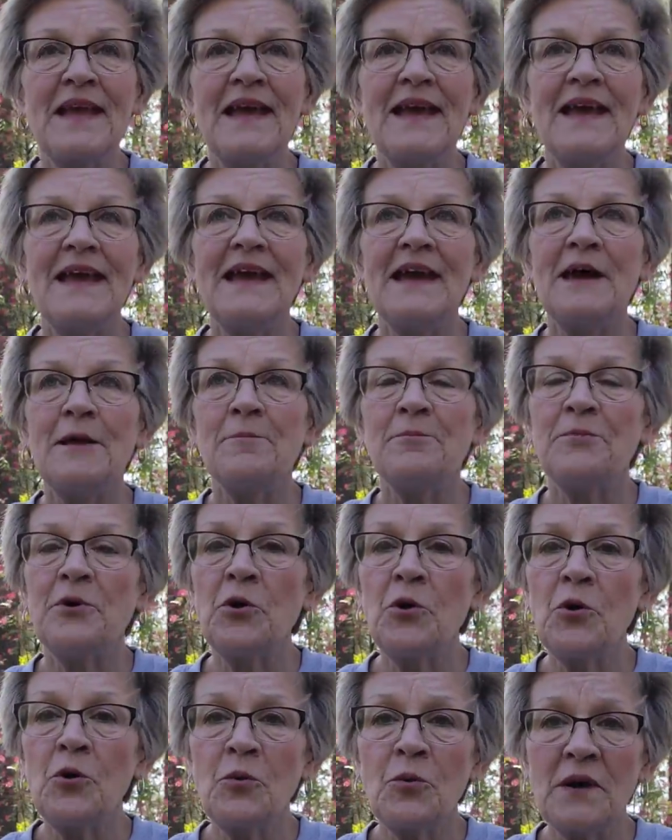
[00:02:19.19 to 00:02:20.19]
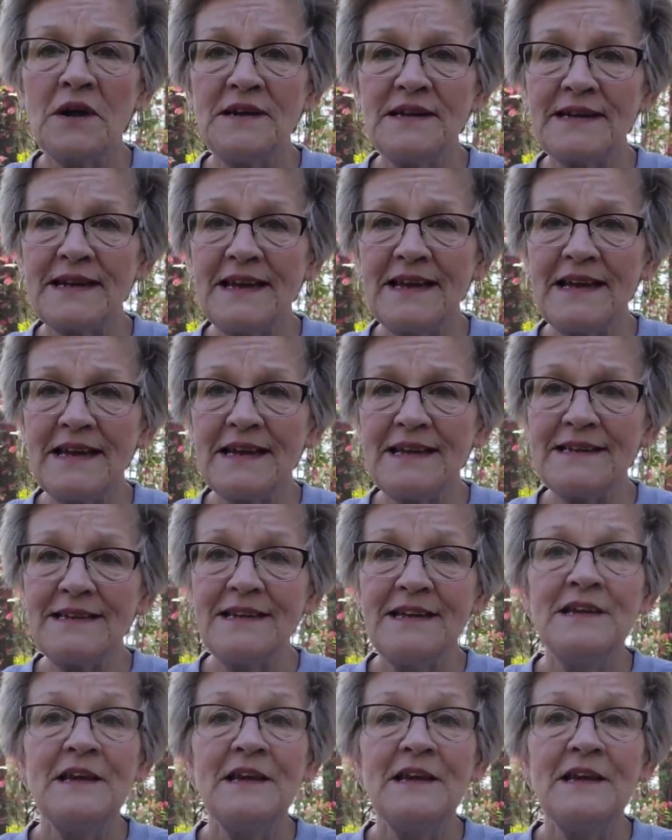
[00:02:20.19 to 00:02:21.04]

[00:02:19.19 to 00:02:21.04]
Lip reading: And pull what you can,